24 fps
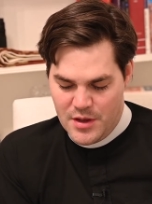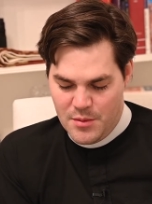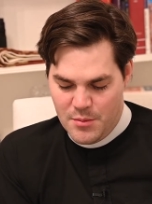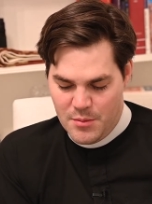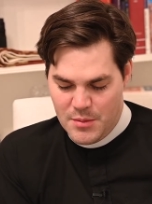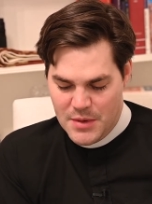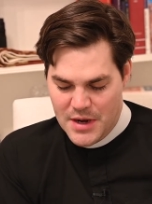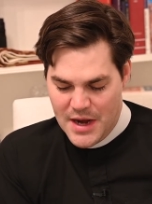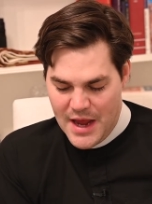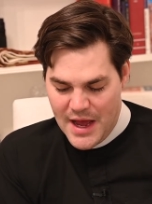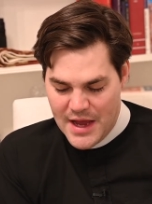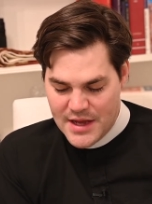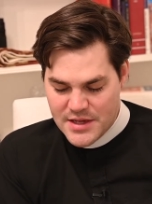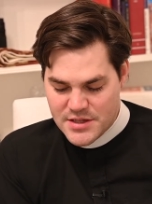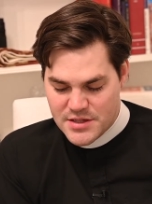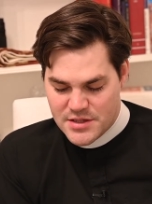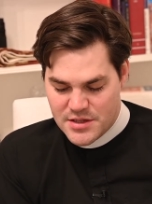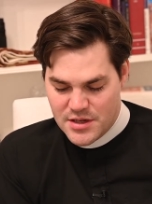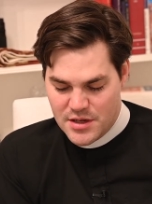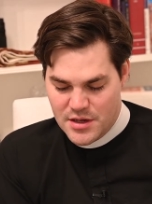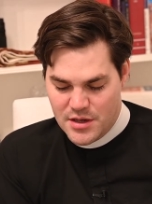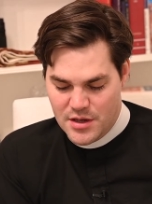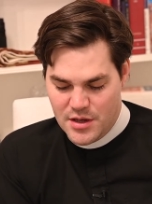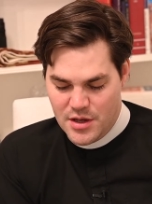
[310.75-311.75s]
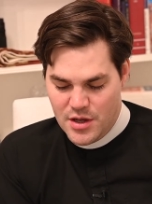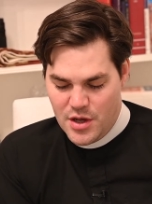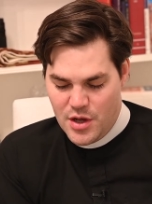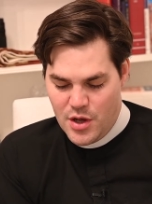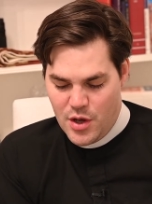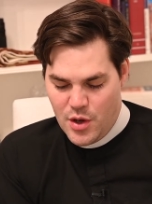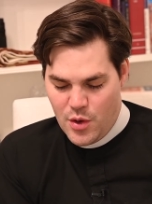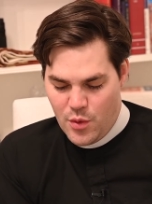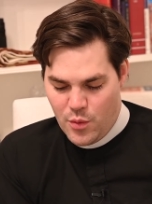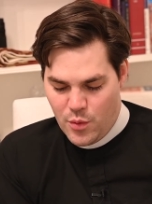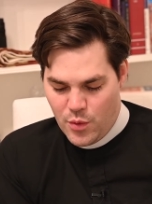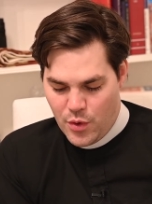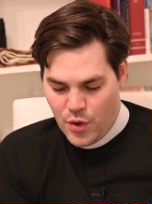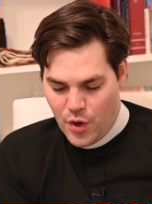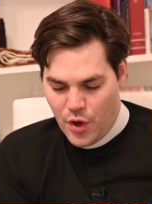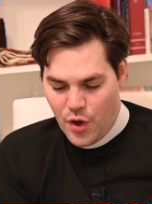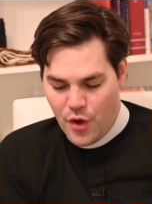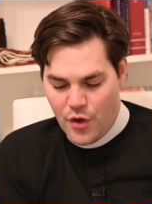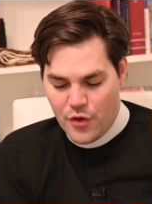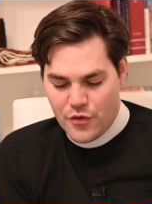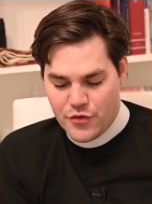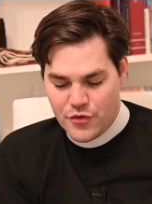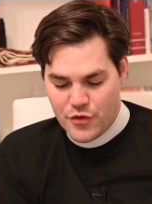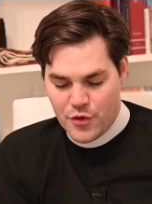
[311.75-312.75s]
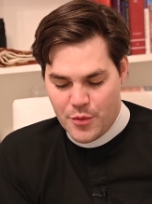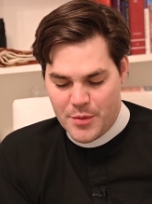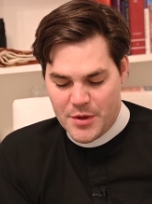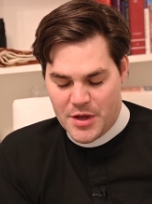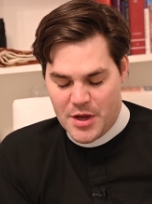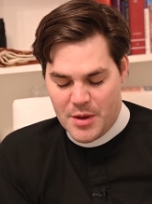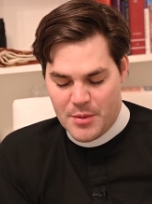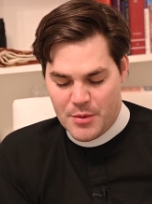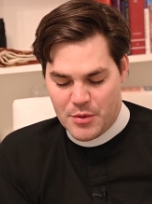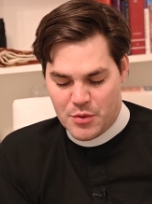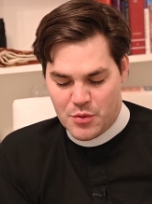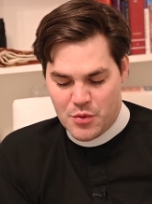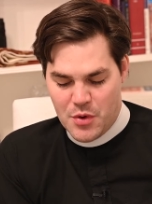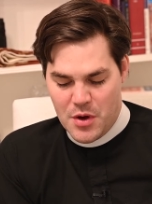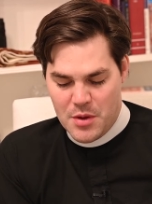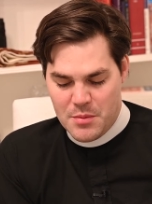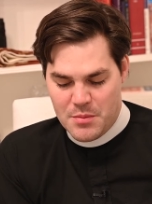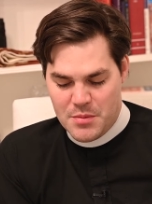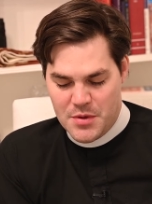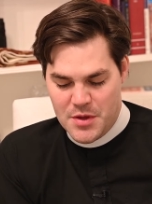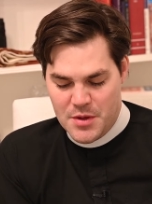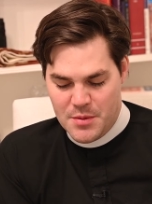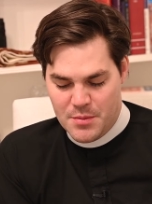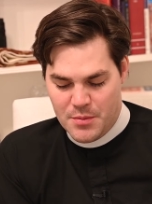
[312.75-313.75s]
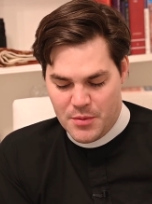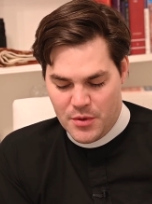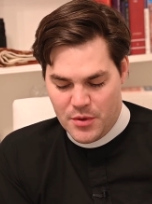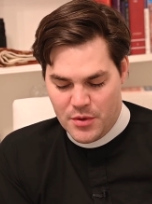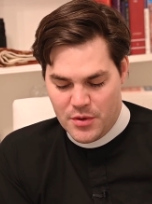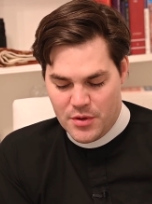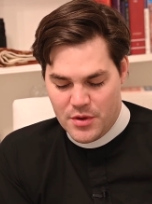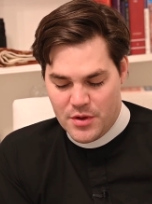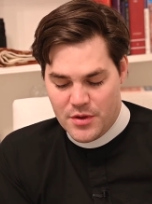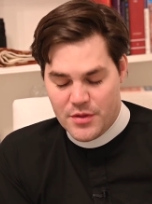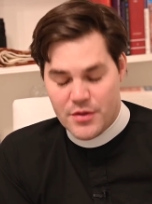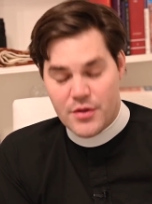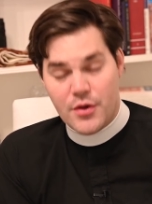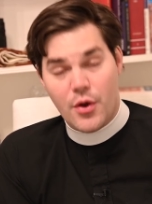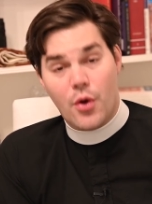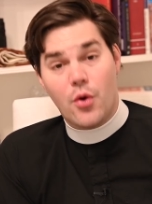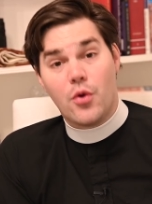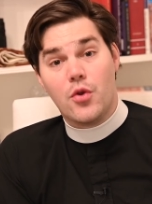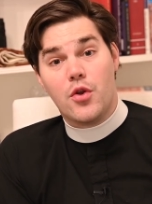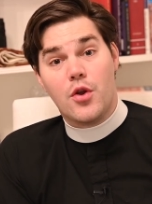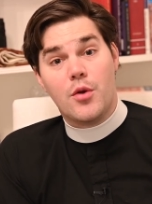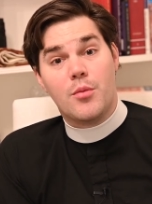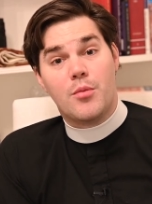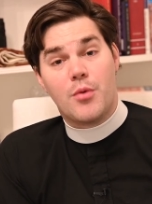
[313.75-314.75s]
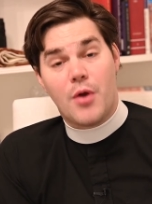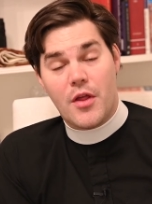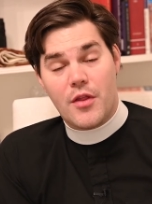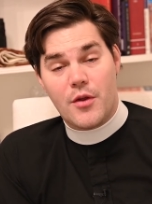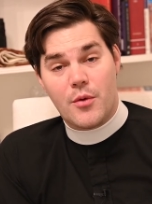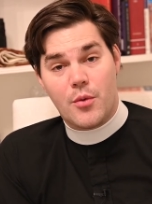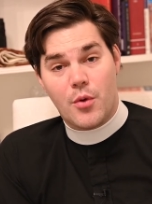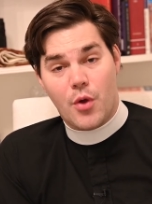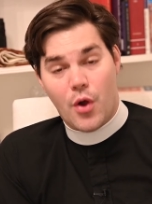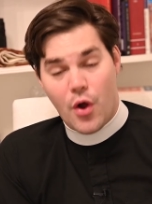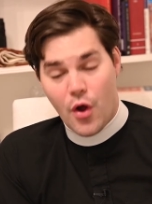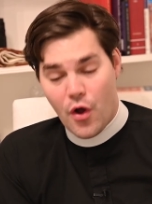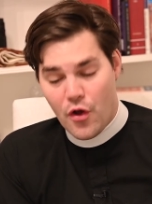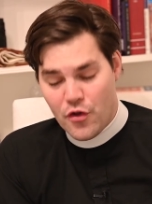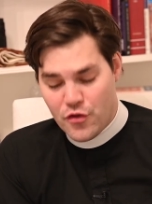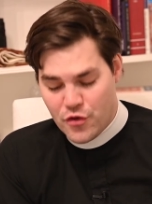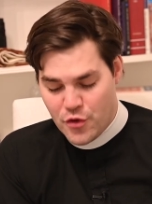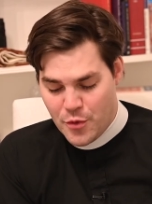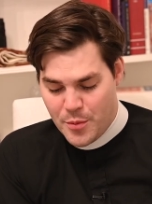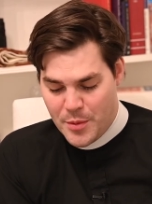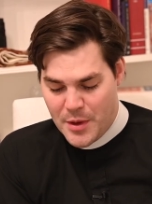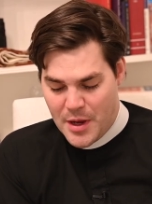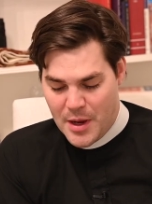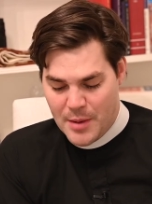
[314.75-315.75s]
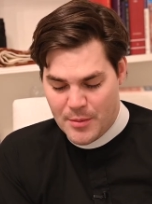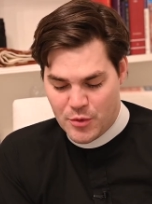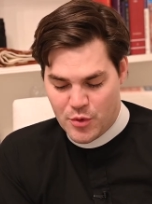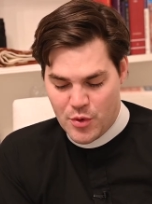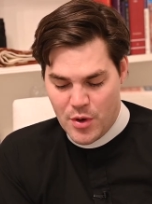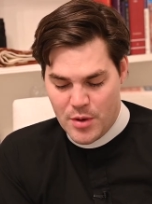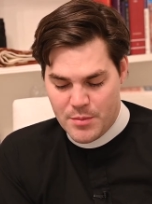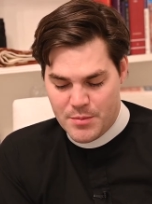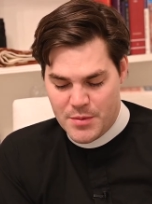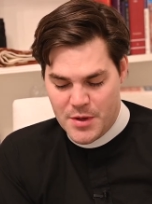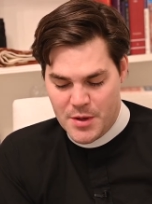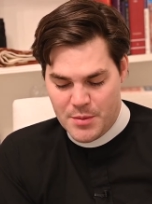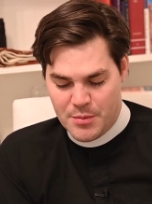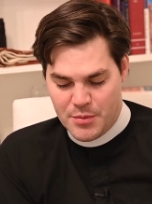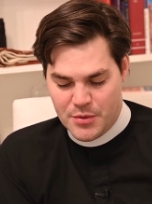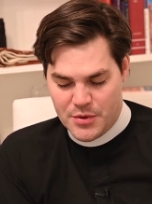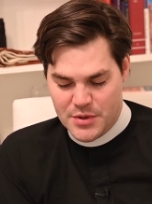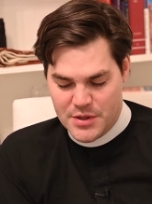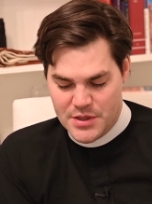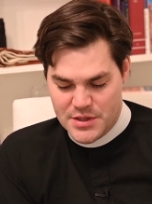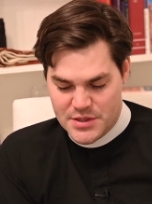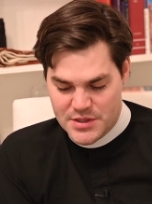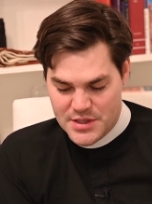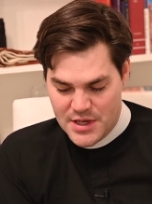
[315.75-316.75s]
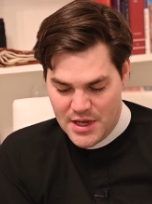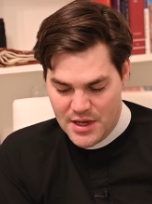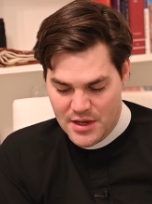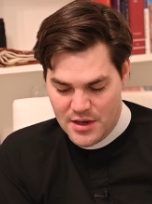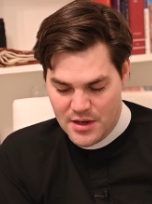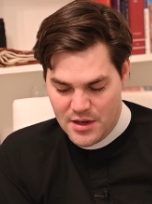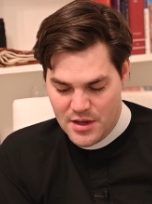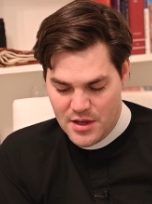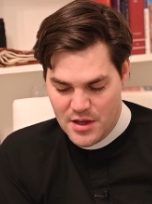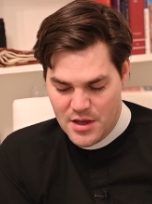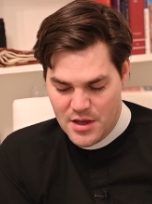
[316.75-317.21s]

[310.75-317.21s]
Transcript: Manasseh will also become a great people. The older brother will also become a great people, he said.